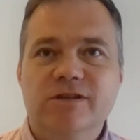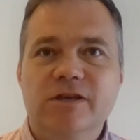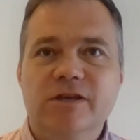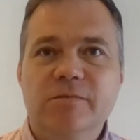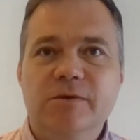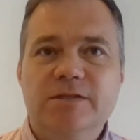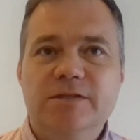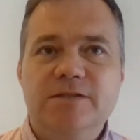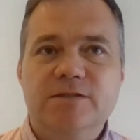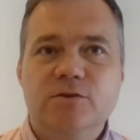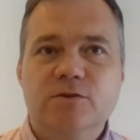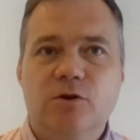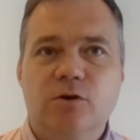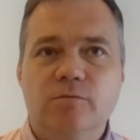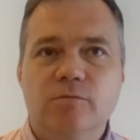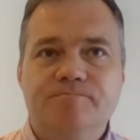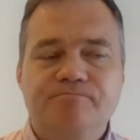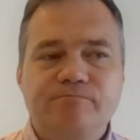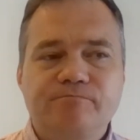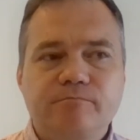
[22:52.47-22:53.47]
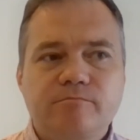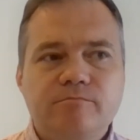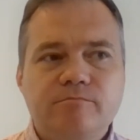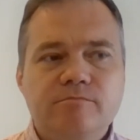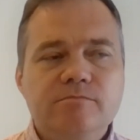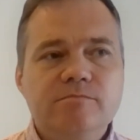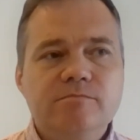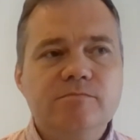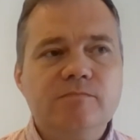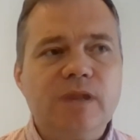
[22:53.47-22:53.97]
limits, so
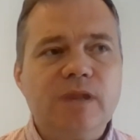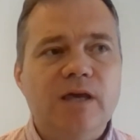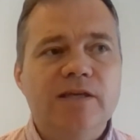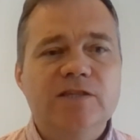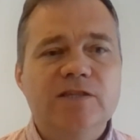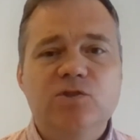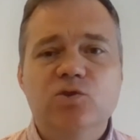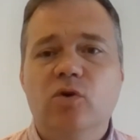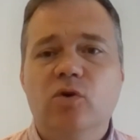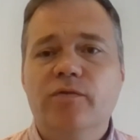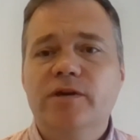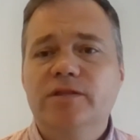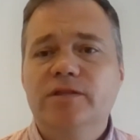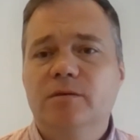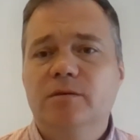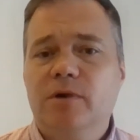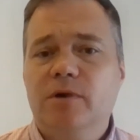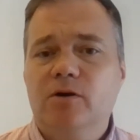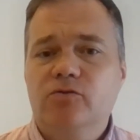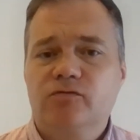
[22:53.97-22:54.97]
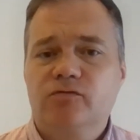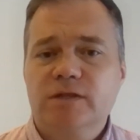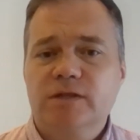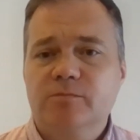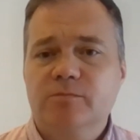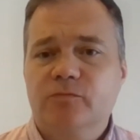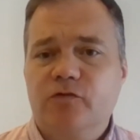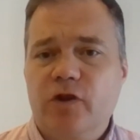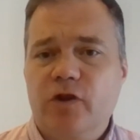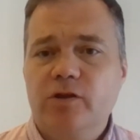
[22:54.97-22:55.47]
it's always about
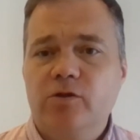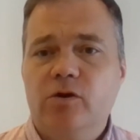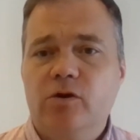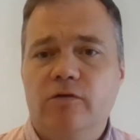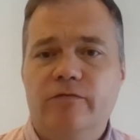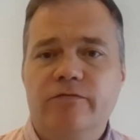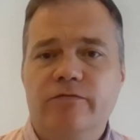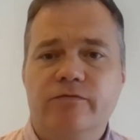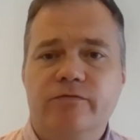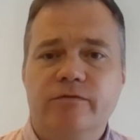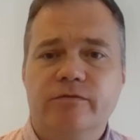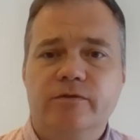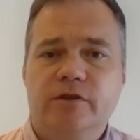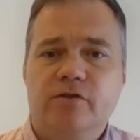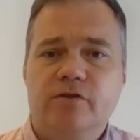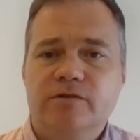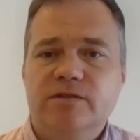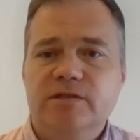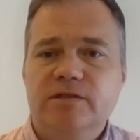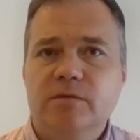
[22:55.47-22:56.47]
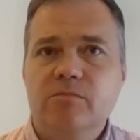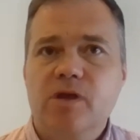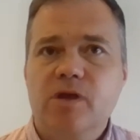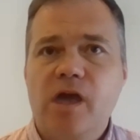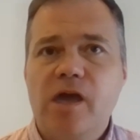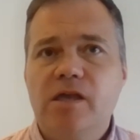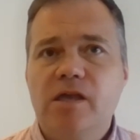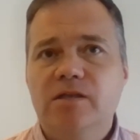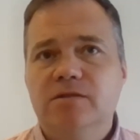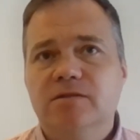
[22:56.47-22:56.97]
some trade-off. There is some
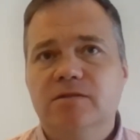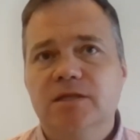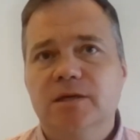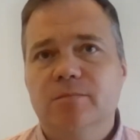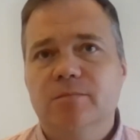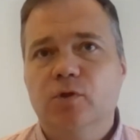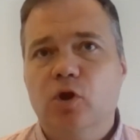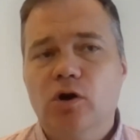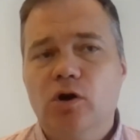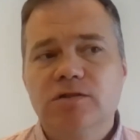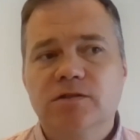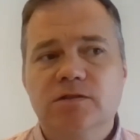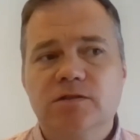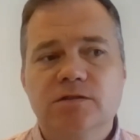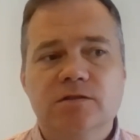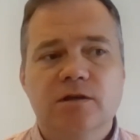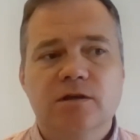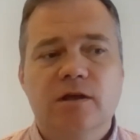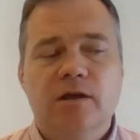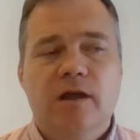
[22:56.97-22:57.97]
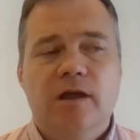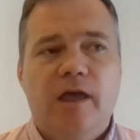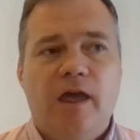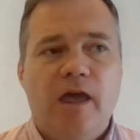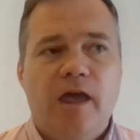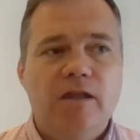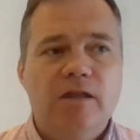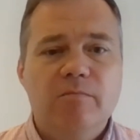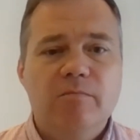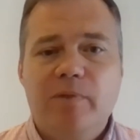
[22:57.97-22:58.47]
gain, some loss,
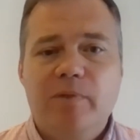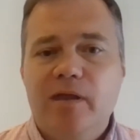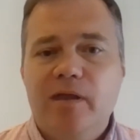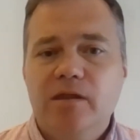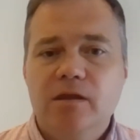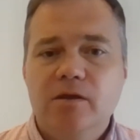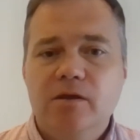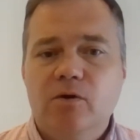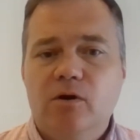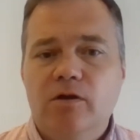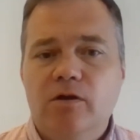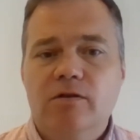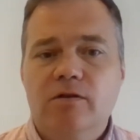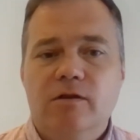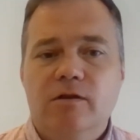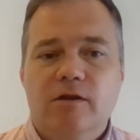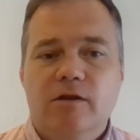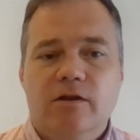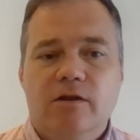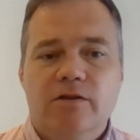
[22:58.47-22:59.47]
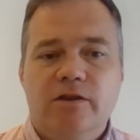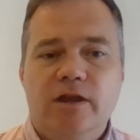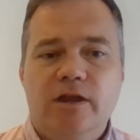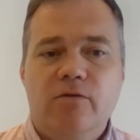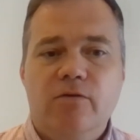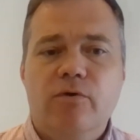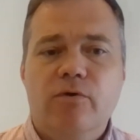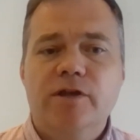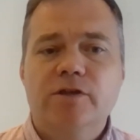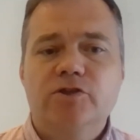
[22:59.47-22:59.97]
and depending on
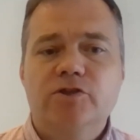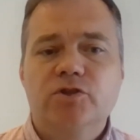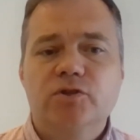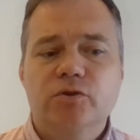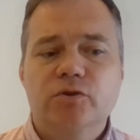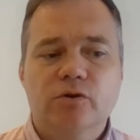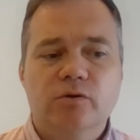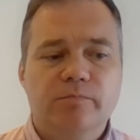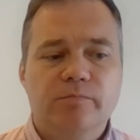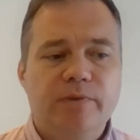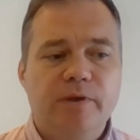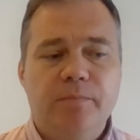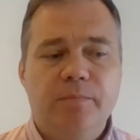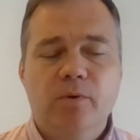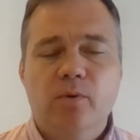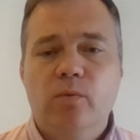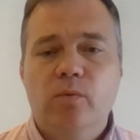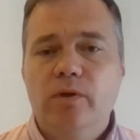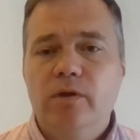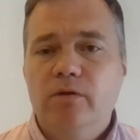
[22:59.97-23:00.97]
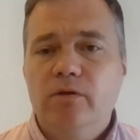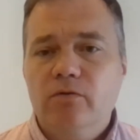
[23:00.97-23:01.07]
the ratio, people